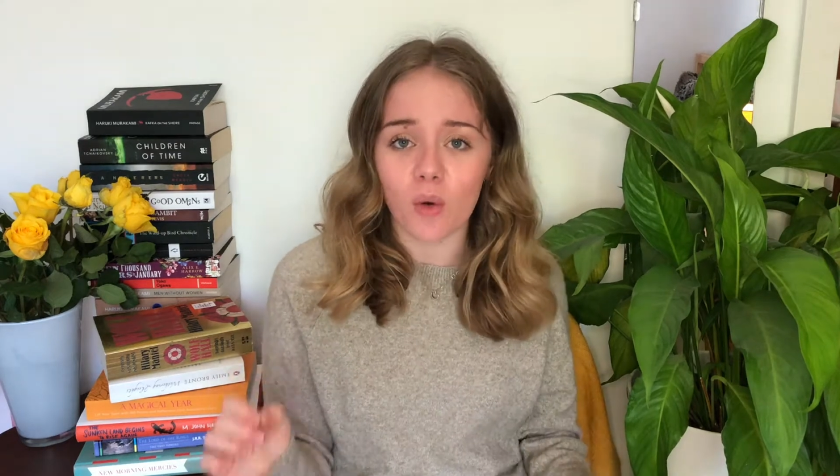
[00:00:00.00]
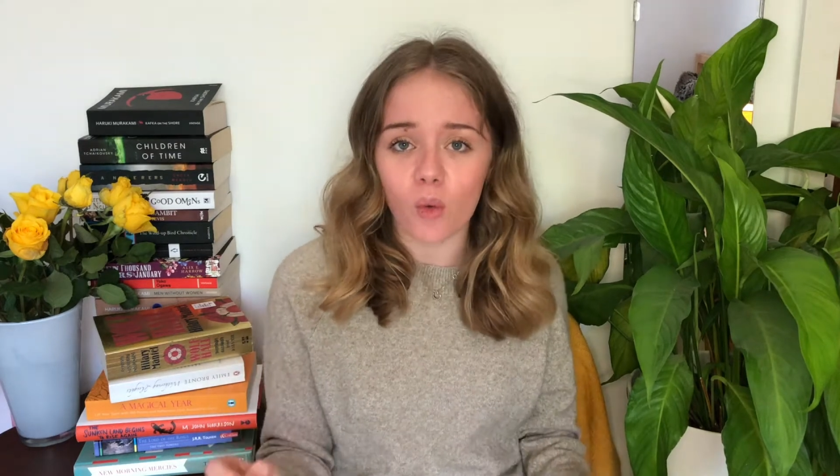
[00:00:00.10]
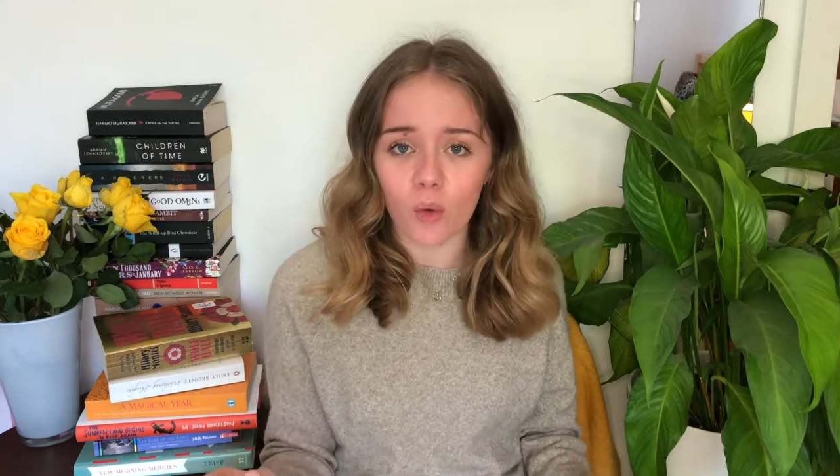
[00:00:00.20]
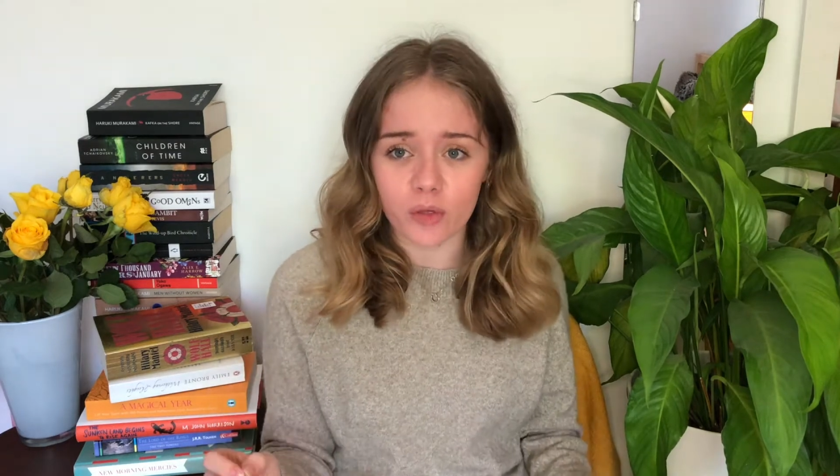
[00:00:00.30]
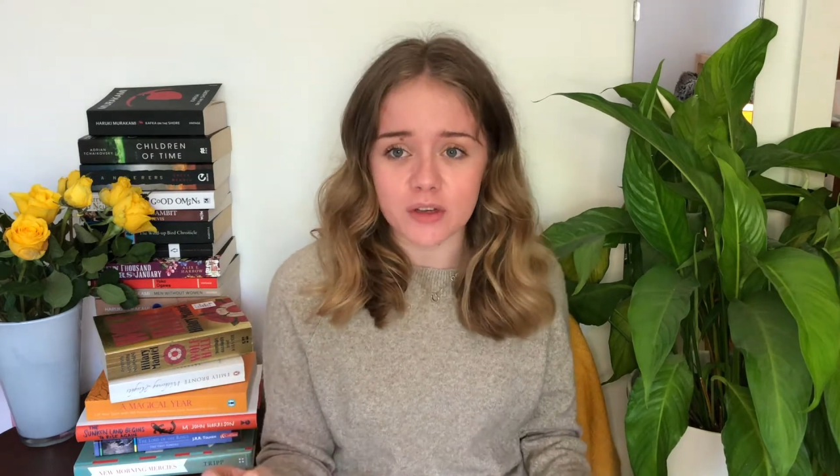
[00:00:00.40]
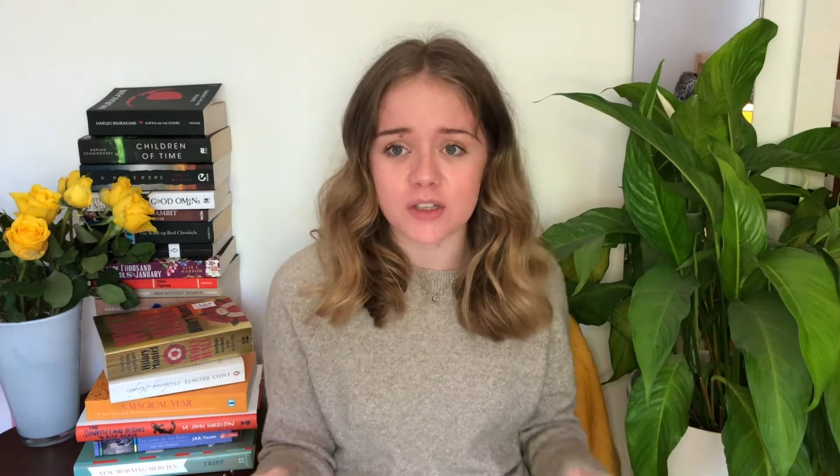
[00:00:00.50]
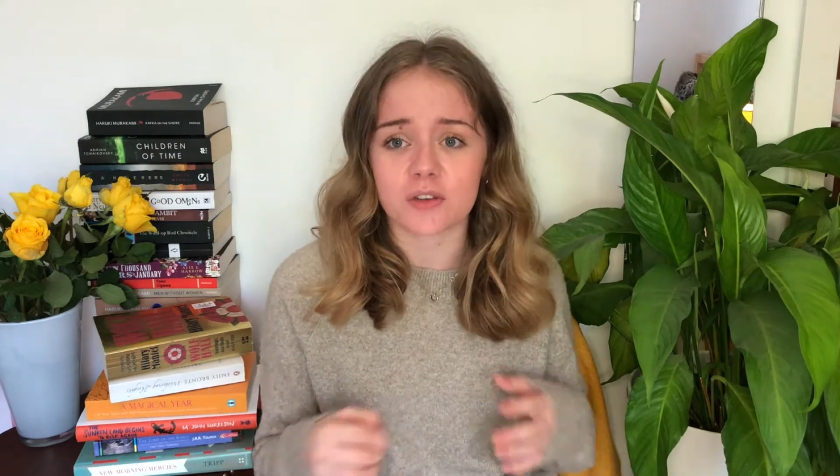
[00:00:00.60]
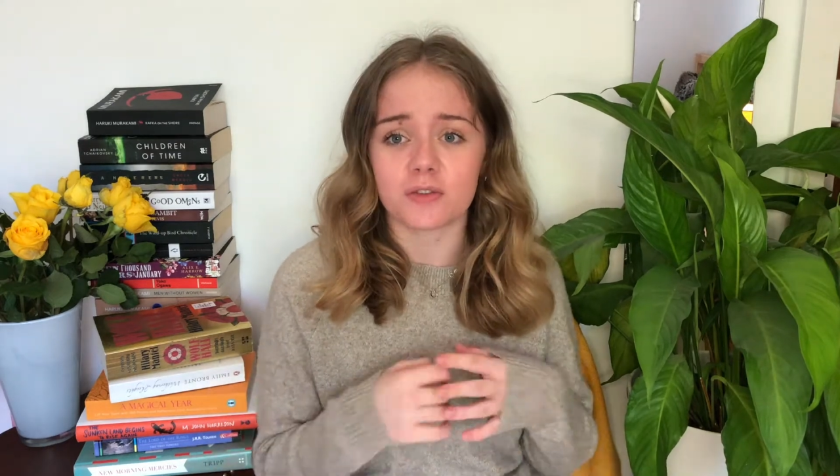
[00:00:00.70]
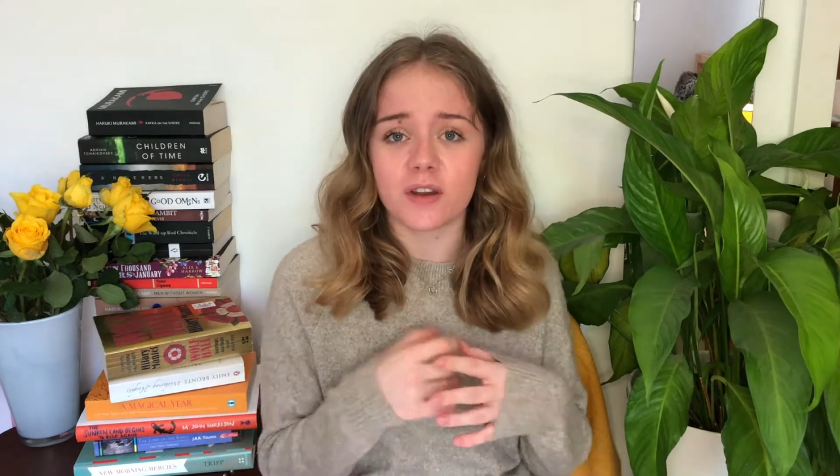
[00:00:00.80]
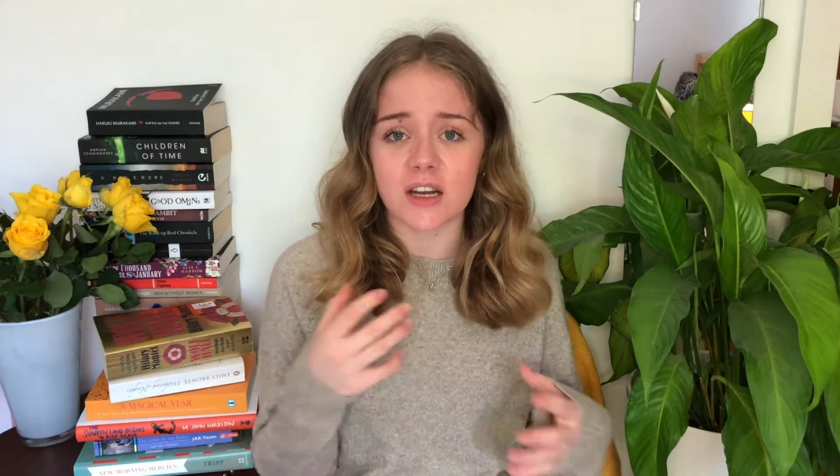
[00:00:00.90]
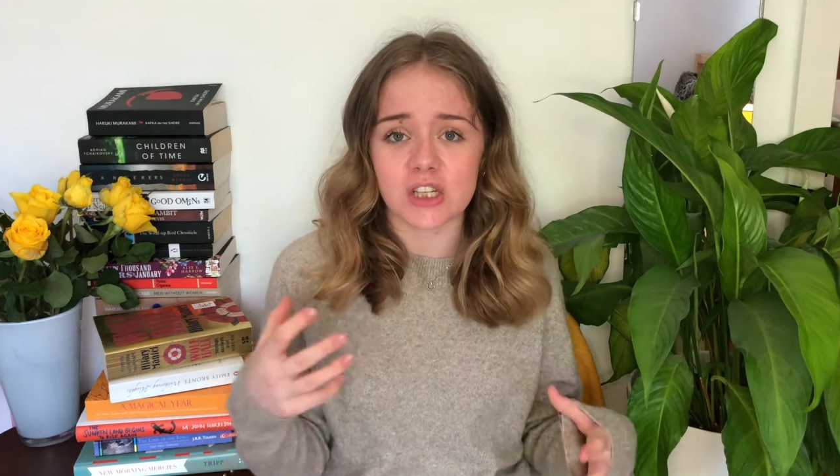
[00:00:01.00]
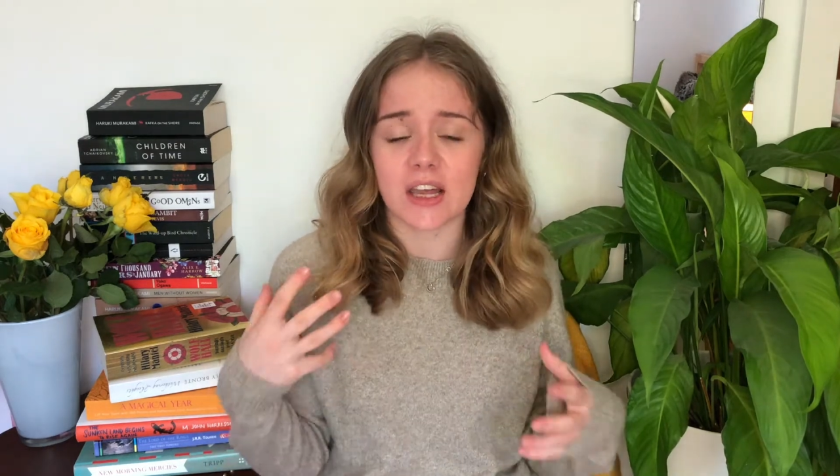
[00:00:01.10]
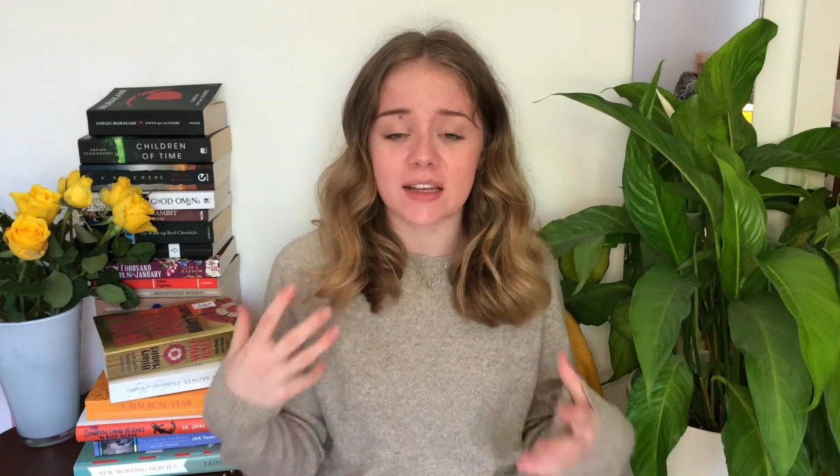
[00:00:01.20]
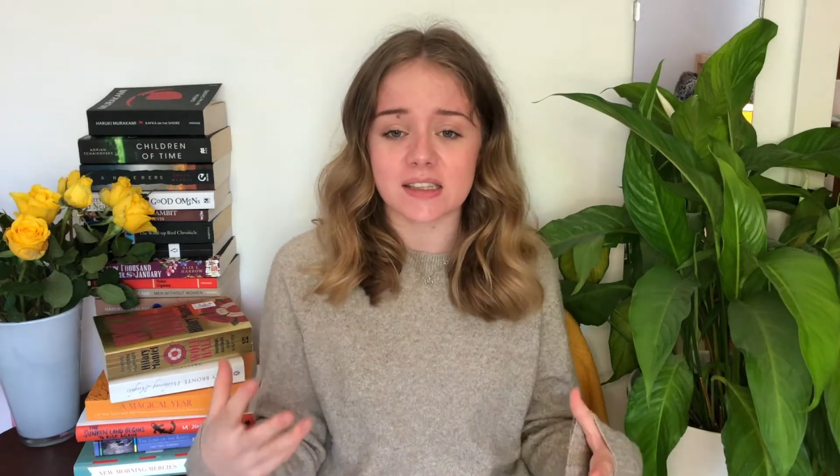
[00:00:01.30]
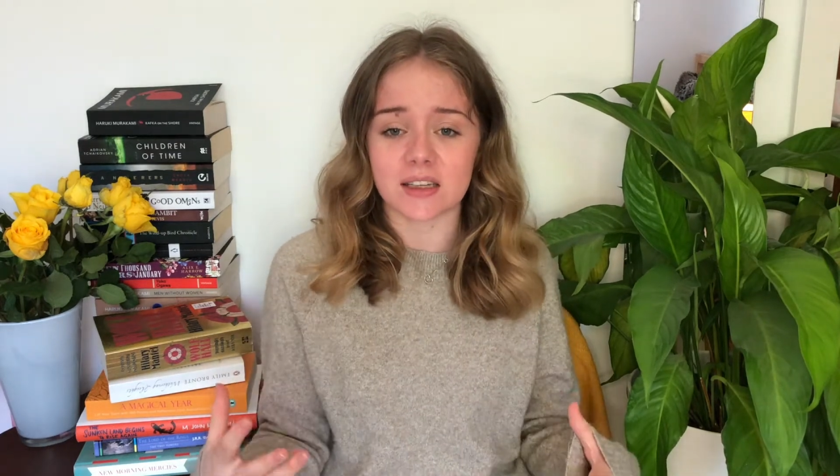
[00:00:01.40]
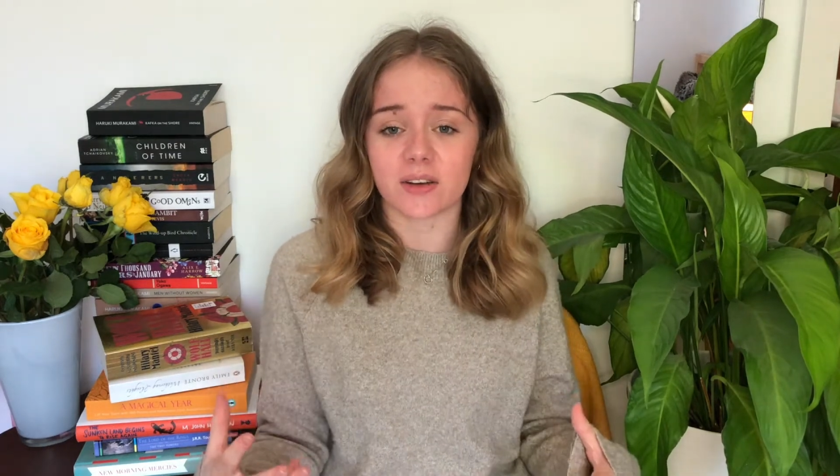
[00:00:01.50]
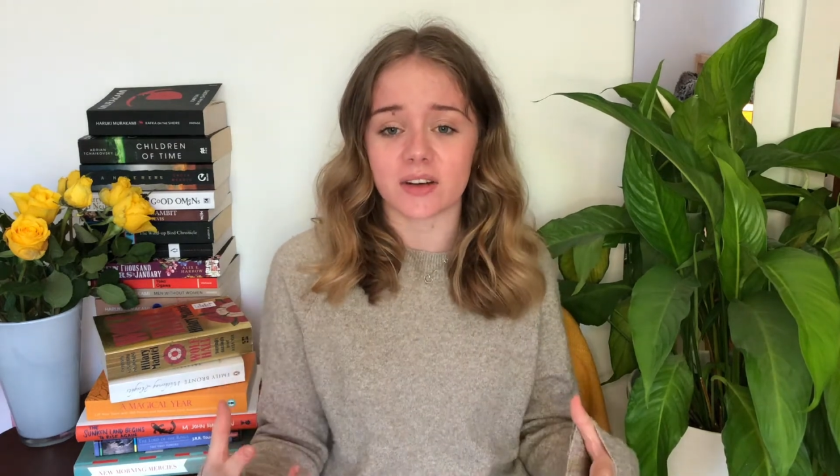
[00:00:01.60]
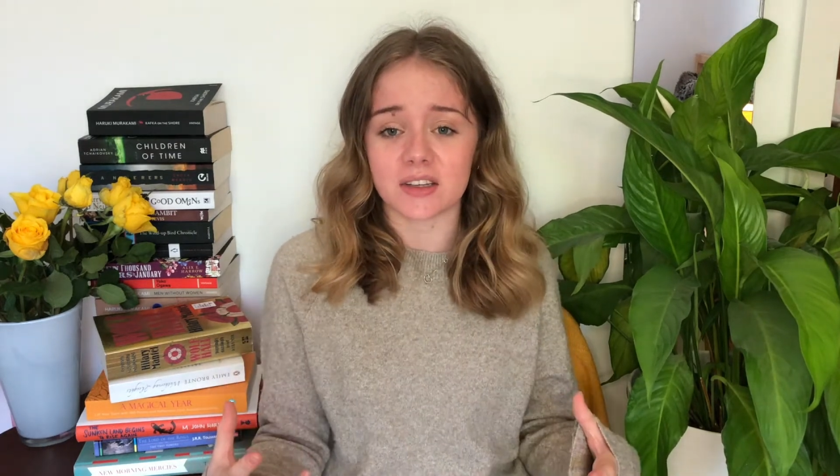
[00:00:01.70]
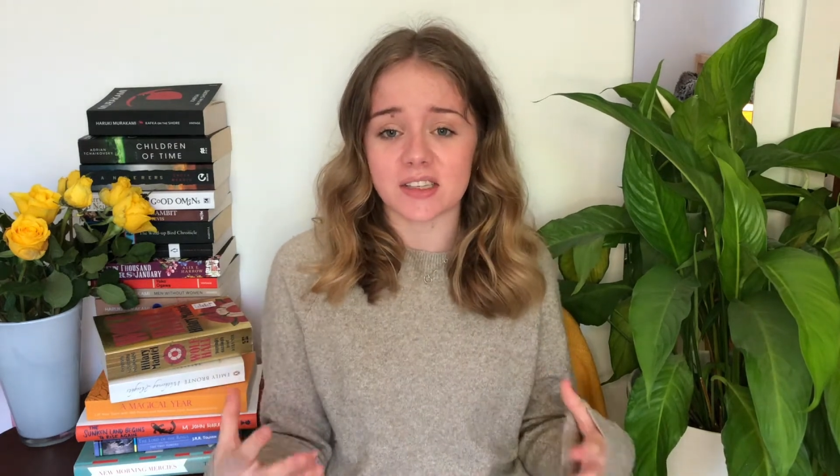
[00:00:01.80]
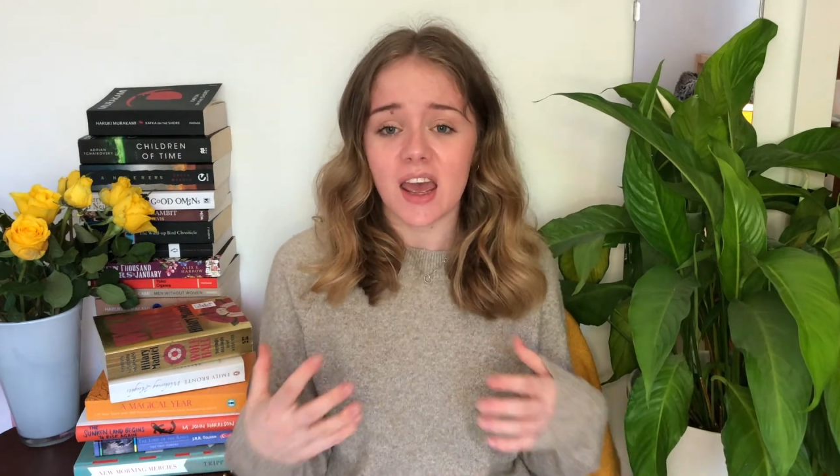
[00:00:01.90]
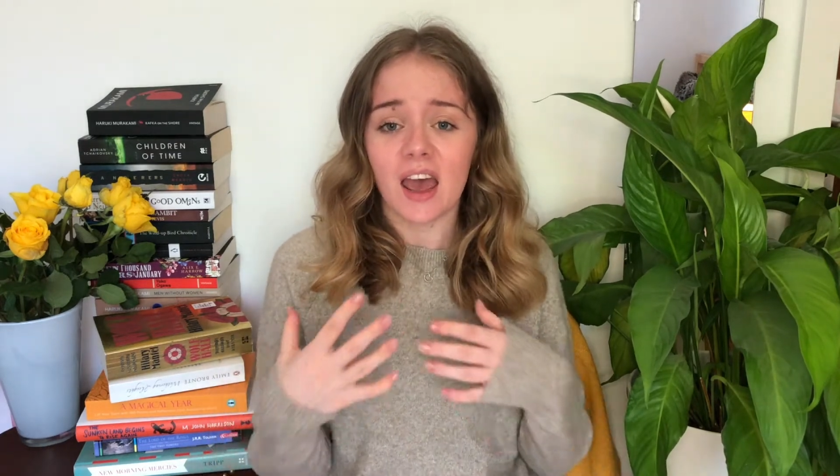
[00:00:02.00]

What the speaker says: authors to finish their series